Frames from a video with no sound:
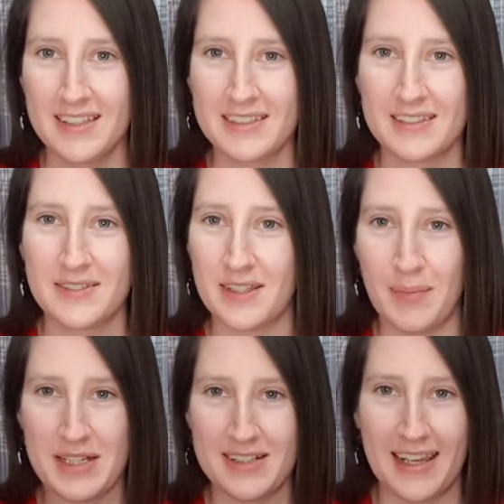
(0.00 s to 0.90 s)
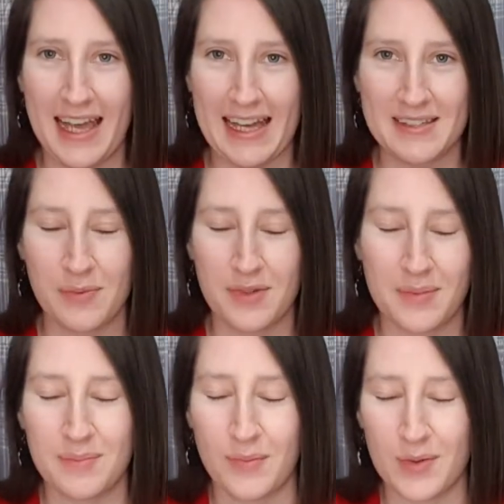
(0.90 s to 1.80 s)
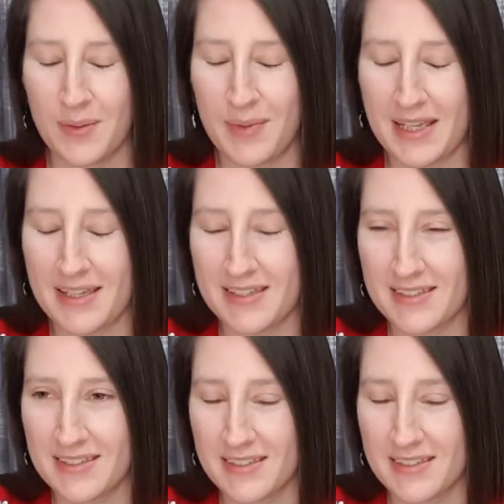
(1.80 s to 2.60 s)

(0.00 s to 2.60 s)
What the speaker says: As soon as I mention cats, one appears.